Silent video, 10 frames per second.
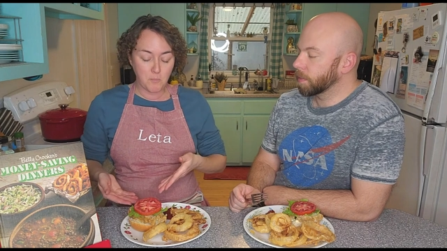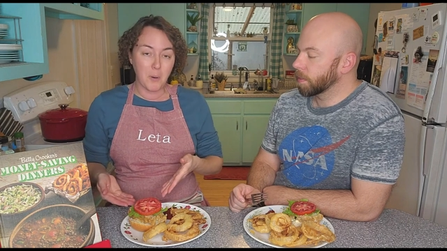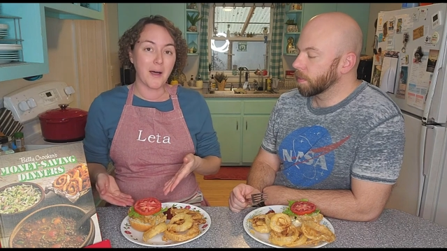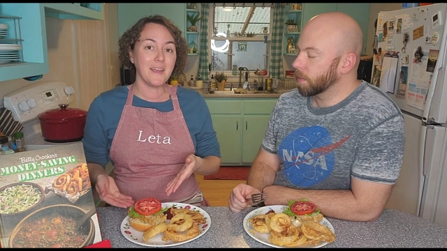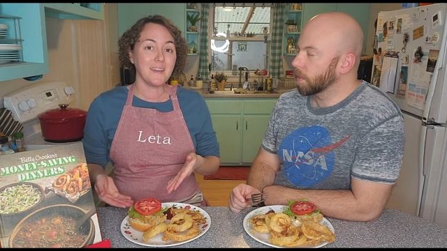
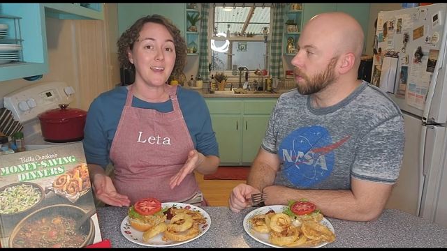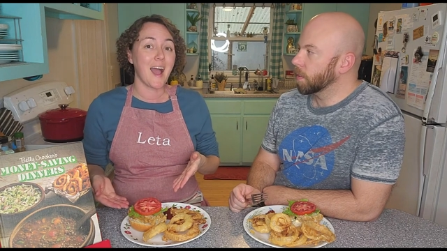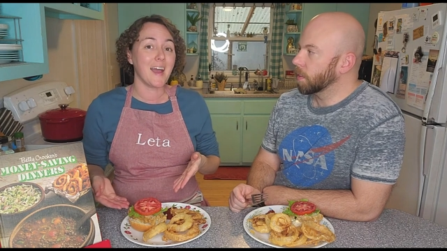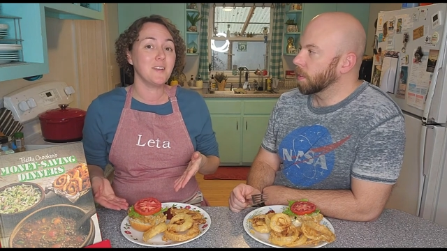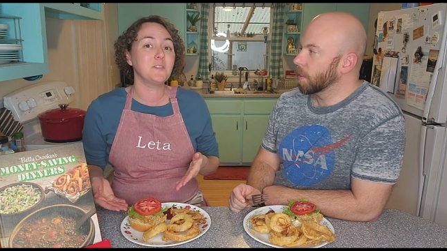Speaker 1: bun,
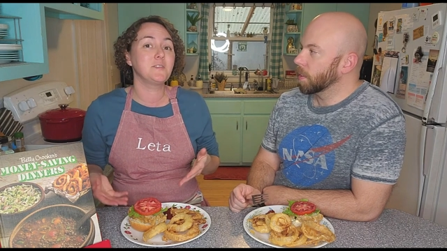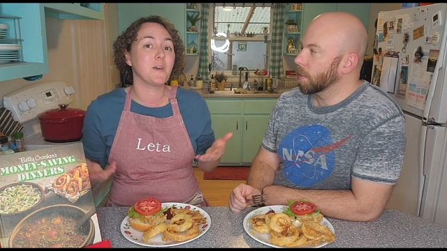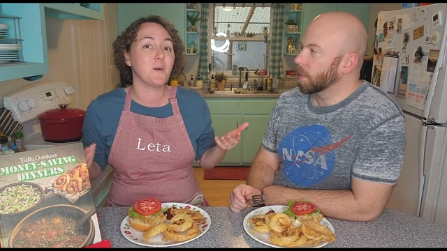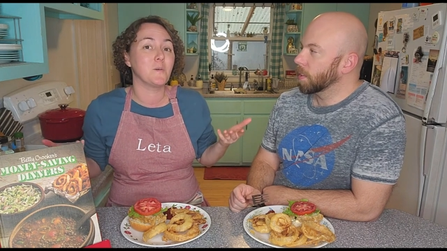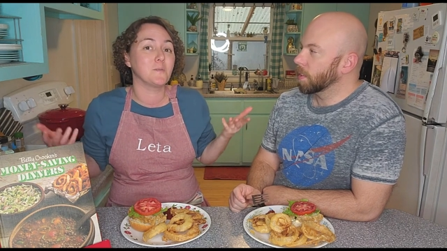I just
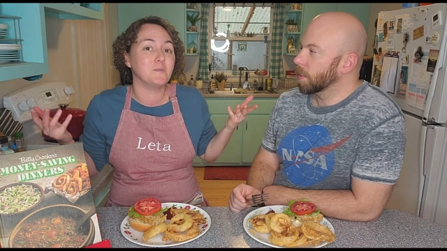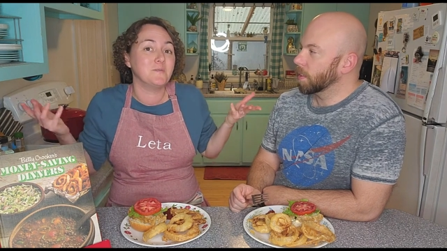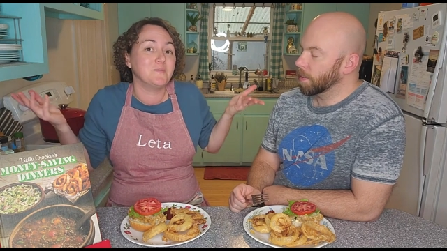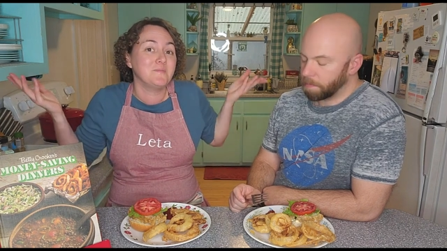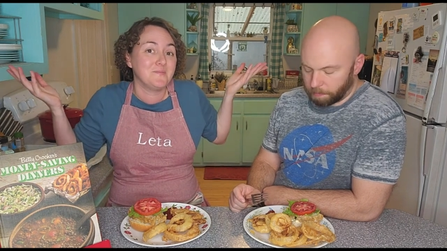don't.
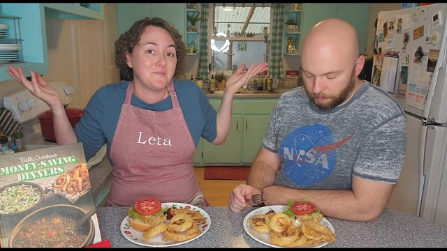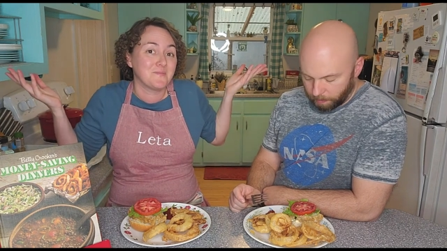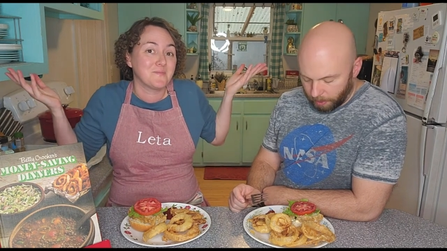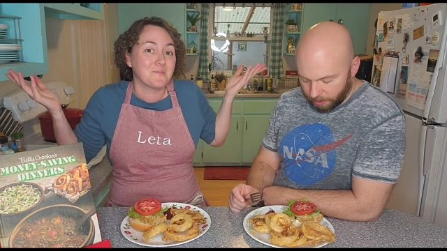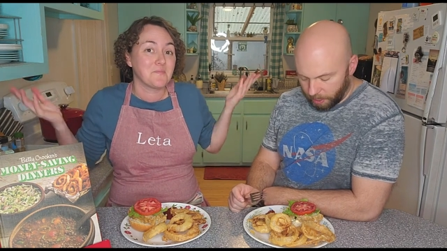
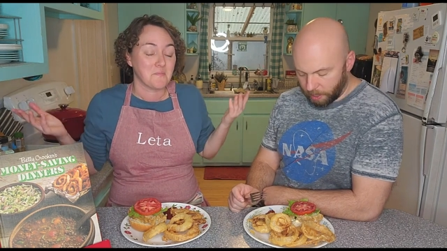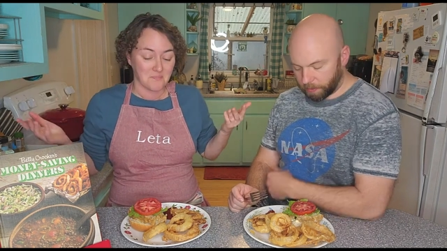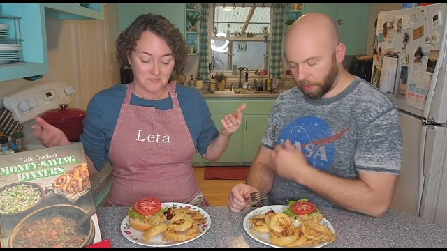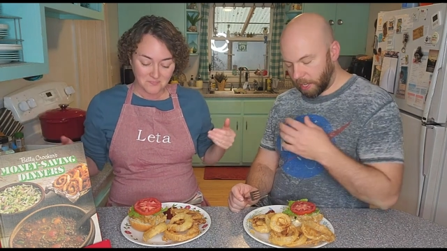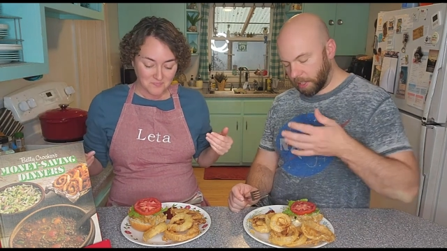
Speaker 2: It's kind
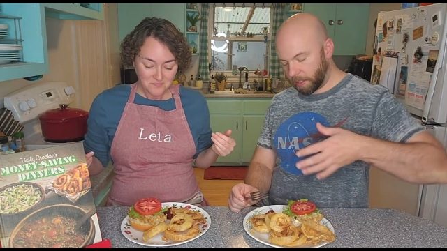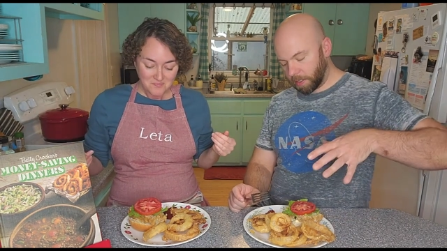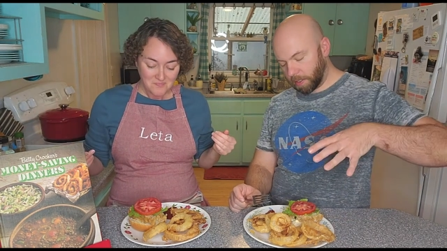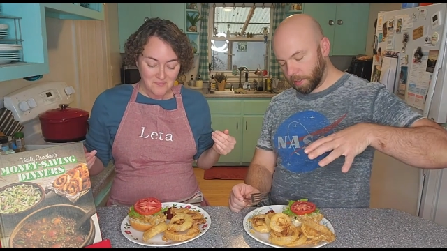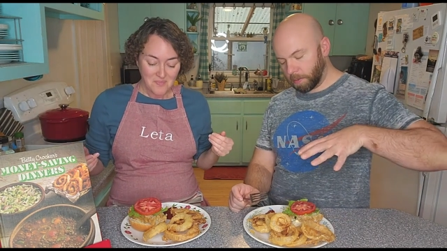of like.
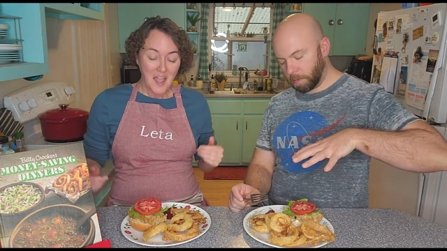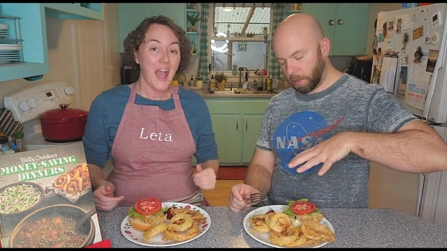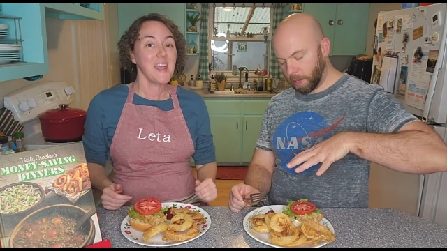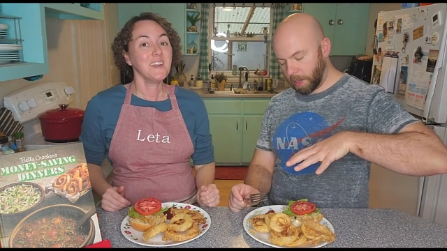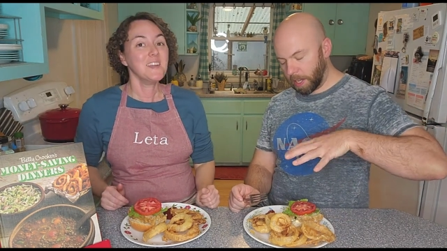
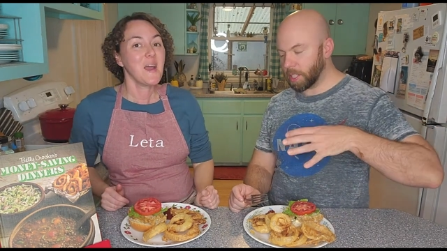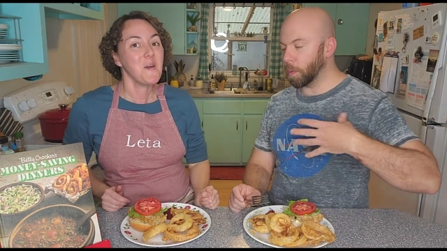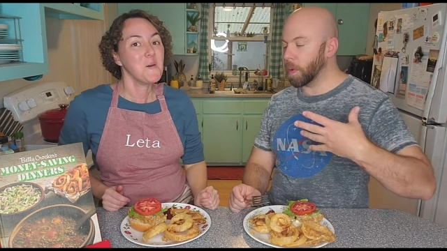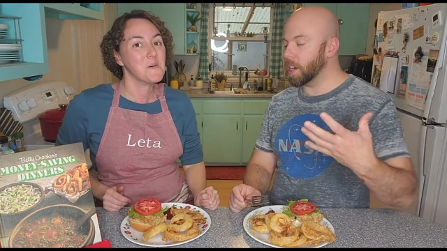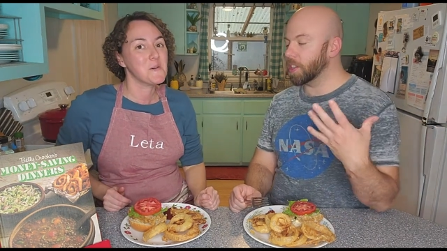
Speaker 1: I know. It's
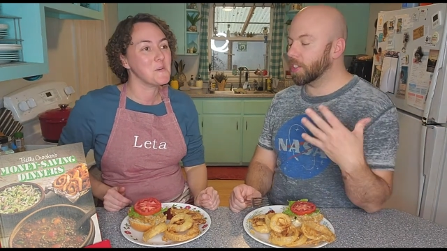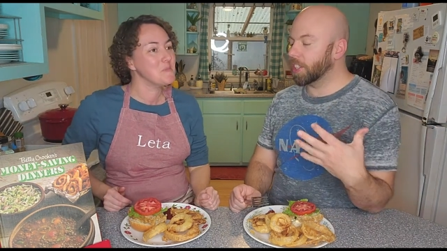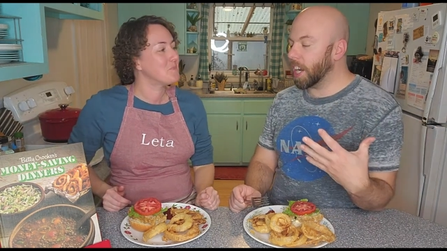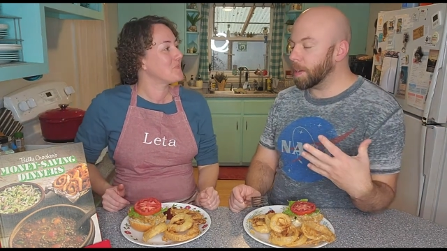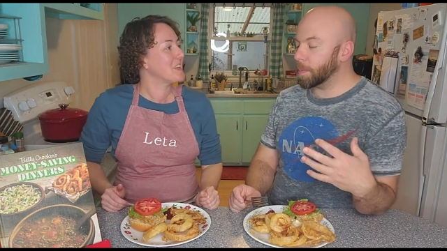a weird
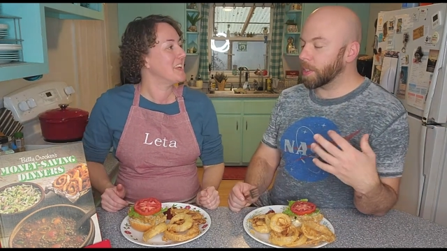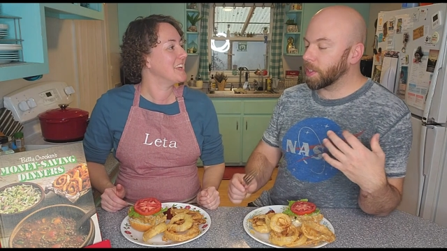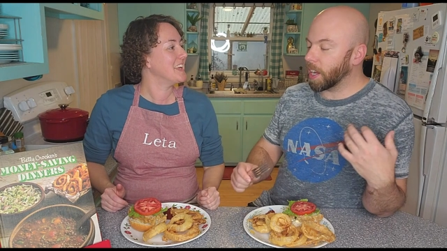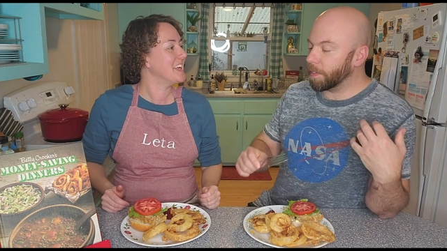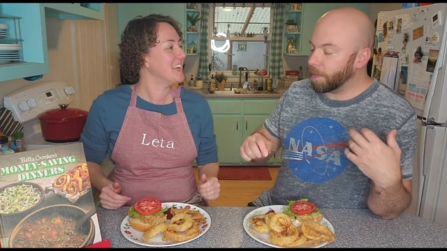
Speaker 2: shape to
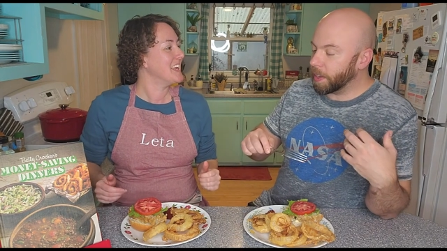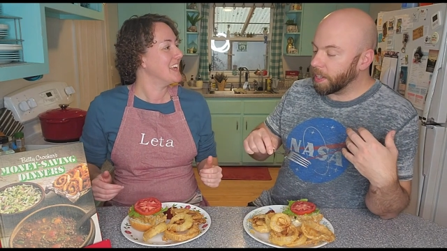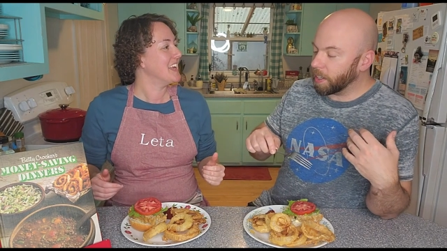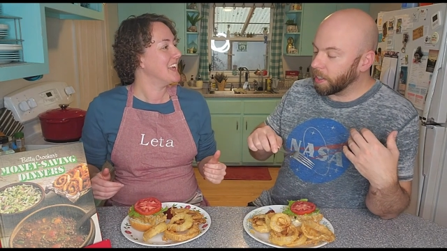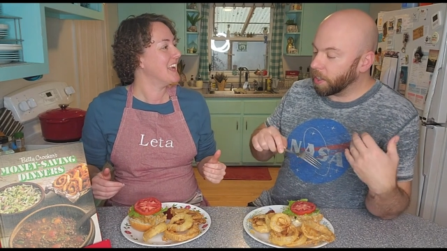try to fit
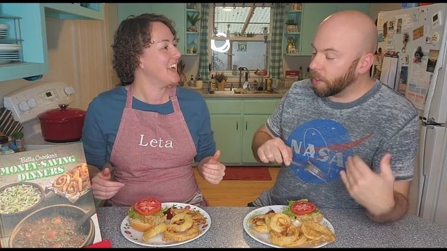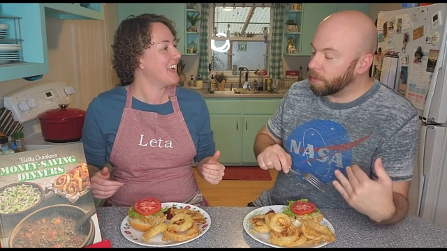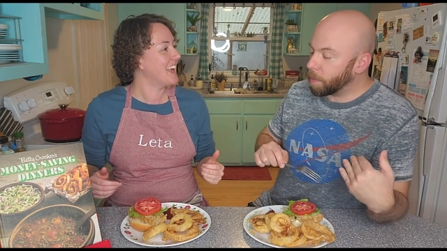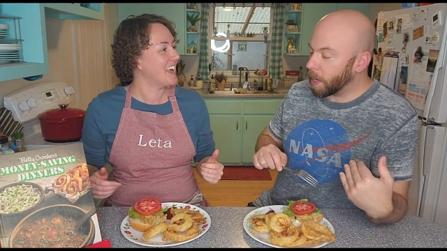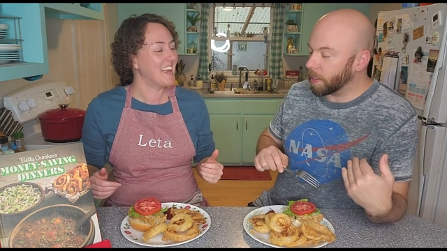a
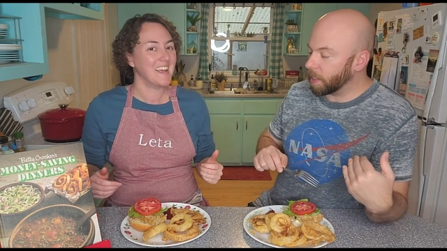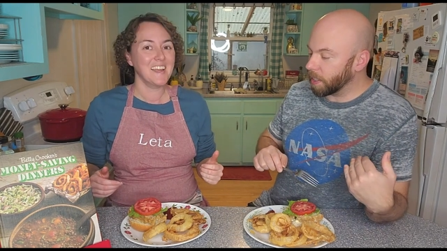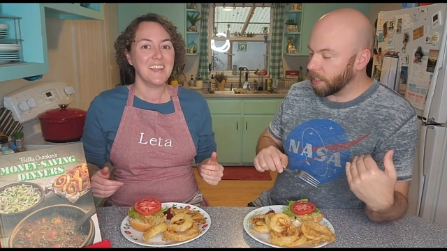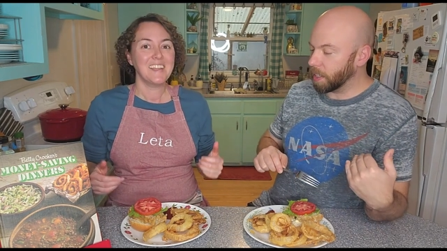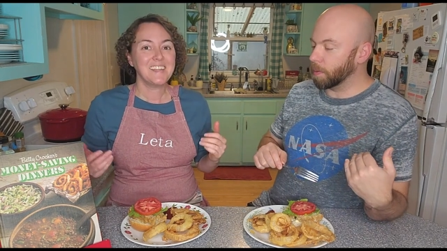loaf pan
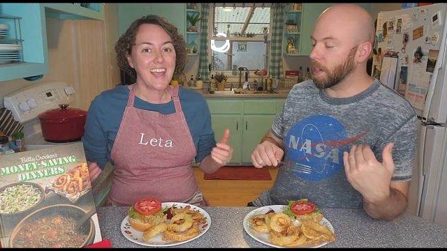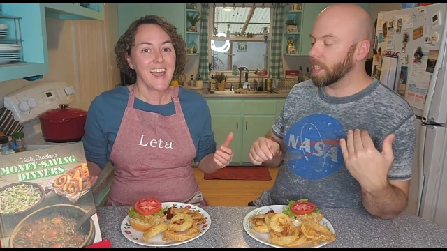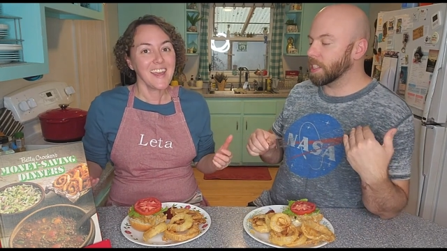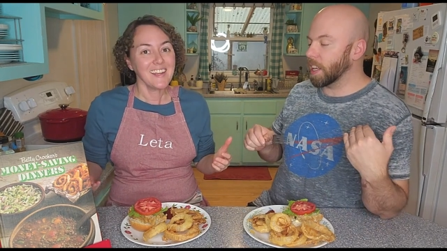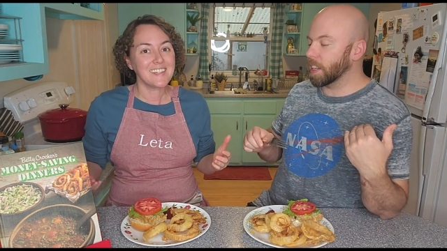thing on.
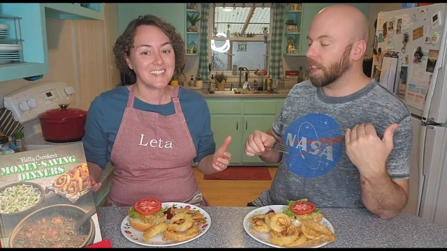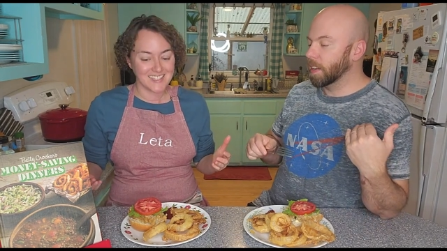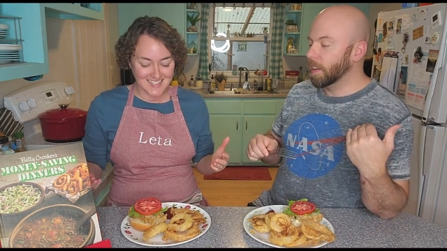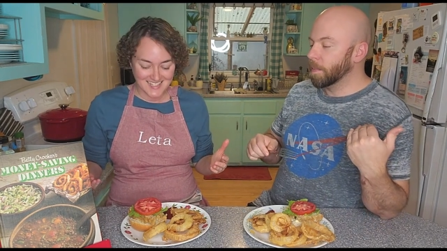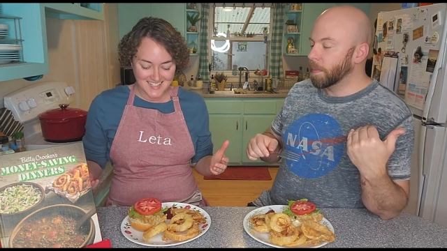
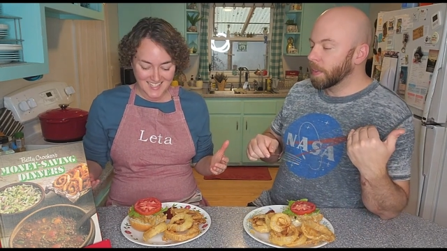Yes.